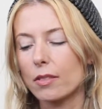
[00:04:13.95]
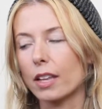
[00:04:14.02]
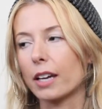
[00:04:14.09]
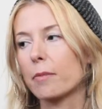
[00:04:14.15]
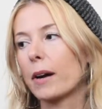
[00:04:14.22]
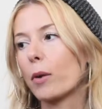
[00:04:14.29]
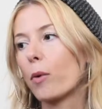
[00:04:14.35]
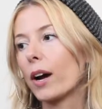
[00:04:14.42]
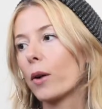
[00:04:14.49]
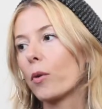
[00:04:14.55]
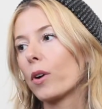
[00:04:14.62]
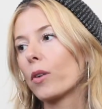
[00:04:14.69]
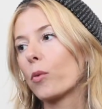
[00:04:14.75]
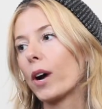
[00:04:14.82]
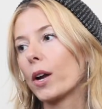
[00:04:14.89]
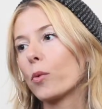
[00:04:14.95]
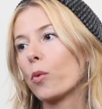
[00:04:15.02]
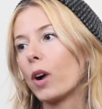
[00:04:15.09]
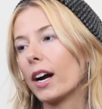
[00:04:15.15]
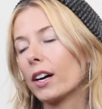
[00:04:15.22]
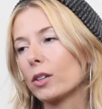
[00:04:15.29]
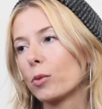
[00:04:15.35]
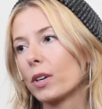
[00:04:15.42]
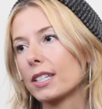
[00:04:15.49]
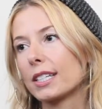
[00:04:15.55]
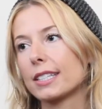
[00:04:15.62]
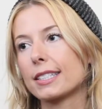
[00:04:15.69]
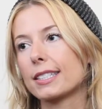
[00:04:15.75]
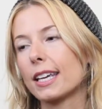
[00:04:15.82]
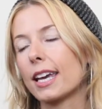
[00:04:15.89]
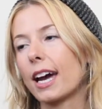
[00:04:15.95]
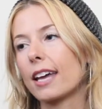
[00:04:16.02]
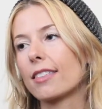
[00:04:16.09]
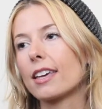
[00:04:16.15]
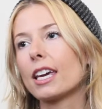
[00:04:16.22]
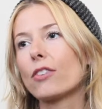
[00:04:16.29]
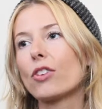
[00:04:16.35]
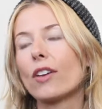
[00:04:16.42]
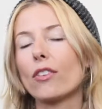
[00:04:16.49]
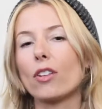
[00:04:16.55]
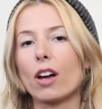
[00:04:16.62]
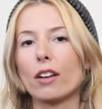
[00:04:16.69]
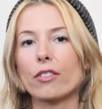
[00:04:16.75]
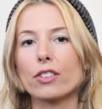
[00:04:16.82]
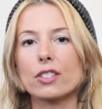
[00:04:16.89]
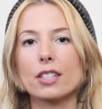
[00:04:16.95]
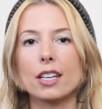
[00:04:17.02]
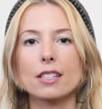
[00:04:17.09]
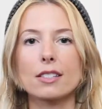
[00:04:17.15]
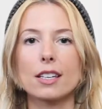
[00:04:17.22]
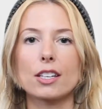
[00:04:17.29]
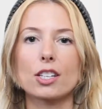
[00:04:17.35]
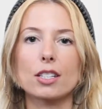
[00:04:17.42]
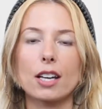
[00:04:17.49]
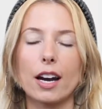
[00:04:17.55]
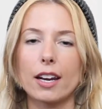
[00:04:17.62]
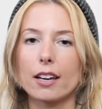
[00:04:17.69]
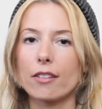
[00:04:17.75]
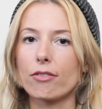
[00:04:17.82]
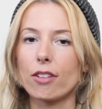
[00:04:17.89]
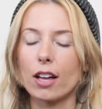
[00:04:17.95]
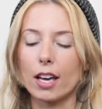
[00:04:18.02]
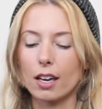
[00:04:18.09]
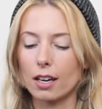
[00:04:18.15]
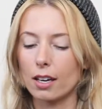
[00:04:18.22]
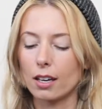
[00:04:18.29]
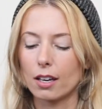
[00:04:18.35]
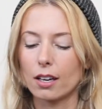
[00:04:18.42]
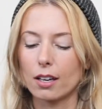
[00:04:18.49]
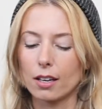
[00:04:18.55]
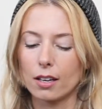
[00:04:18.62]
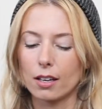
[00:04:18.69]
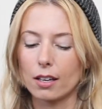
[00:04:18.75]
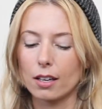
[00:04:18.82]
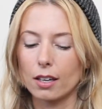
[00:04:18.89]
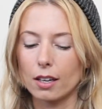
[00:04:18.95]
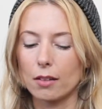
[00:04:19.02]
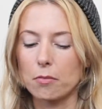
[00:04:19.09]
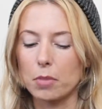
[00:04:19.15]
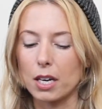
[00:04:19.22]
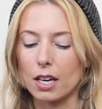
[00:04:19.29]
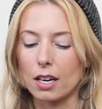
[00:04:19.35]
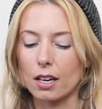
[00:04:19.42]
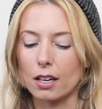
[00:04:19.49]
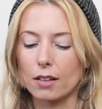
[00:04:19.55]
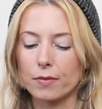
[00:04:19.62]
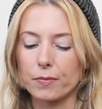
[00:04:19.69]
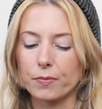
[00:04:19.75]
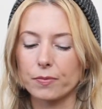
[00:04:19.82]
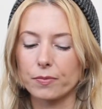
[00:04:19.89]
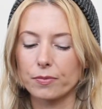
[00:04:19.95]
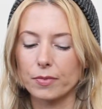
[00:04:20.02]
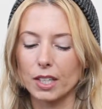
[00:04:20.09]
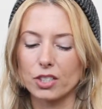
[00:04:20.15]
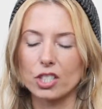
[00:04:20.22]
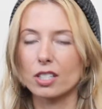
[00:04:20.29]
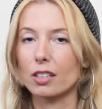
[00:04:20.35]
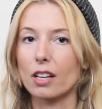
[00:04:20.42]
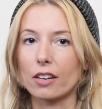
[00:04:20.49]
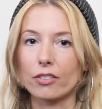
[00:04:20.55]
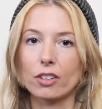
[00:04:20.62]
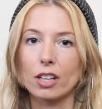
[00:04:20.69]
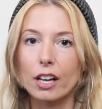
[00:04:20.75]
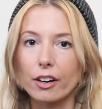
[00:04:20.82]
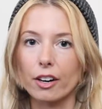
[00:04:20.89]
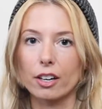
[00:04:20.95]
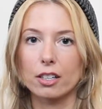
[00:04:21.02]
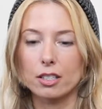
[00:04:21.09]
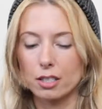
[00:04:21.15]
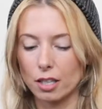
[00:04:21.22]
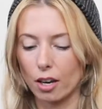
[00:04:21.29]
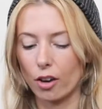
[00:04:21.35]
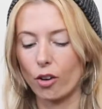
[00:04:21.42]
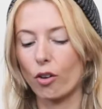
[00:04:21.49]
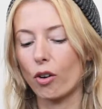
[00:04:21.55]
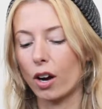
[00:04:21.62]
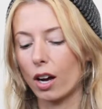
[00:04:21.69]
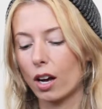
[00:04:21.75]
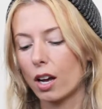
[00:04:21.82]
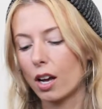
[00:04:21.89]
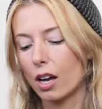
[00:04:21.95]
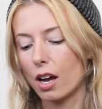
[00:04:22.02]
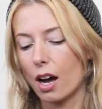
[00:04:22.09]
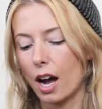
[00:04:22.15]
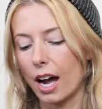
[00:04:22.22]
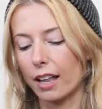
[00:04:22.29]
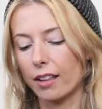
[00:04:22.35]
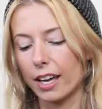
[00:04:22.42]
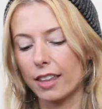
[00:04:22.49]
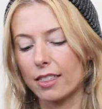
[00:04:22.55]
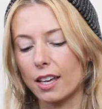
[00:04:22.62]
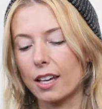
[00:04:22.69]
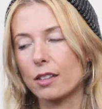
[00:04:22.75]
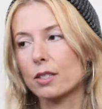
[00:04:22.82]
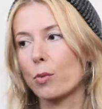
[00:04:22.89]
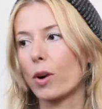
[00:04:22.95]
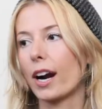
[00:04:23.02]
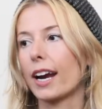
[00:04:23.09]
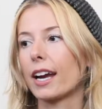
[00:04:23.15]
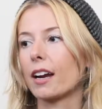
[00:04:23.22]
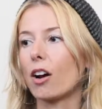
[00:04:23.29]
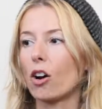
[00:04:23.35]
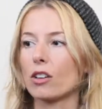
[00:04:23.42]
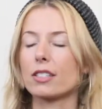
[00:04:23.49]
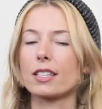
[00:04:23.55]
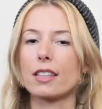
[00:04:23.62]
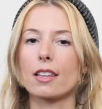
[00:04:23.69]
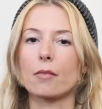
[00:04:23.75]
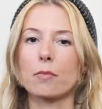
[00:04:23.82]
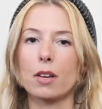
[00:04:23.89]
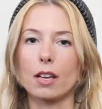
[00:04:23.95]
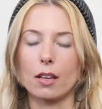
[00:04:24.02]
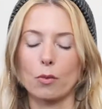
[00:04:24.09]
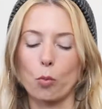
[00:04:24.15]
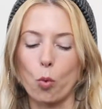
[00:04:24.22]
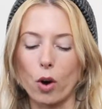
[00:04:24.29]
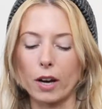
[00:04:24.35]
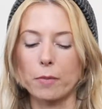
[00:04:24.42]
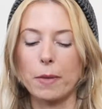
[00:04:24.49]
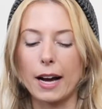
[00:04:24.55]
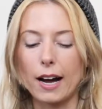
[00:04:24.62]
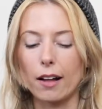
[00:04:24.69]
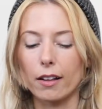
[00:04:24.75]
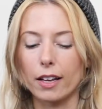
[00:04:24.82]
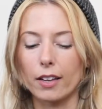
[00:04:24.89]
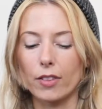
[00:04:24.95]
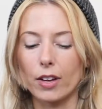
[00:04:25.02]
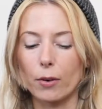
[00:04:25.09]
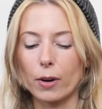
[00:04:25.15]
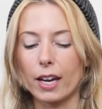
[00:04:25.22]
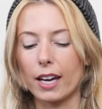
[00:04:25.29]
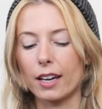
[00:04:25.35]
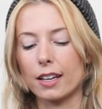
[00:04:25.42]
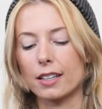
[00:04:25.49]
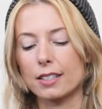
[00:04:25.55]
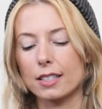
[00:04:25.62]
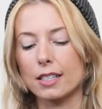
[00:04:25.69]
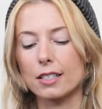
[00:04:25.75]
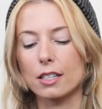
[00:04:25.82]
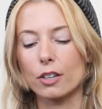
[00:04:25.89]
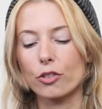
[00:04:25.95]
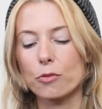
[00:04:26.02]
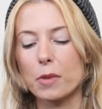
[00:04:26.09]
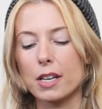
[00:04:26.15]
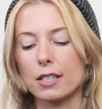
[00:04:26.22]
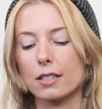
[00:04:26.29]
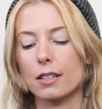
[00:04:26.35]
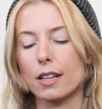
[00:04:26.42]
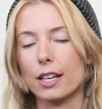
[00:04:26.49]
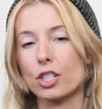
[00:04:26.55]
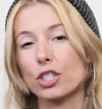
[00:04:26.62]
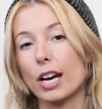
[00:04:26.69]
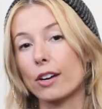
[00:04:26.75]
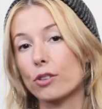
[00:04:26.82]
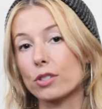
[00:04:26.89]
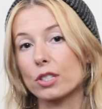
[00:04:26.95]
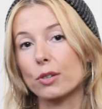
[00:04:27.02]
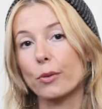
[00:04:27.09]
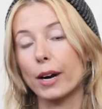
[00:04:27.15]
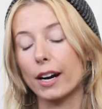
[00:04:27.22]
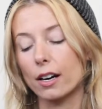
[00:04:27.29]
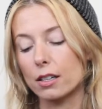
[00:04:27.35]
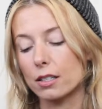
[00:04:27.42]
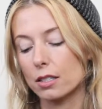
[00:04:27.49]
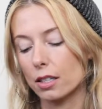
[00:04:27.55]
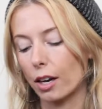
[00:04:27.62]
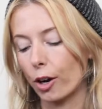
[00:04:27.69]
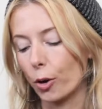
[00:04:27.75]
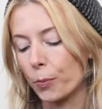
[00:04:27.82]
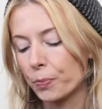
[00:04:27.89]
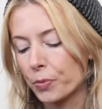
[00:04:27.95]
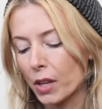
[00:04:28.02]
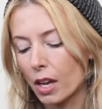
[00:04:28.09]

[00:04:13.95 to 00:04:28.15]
my Wet n Wild ones, because I think if you have a lot of those things, they just kind of like can be, it's just a lot of clutter. So I like things where I can all see them in one palette, that way it's easier for me to select shadows to wear. So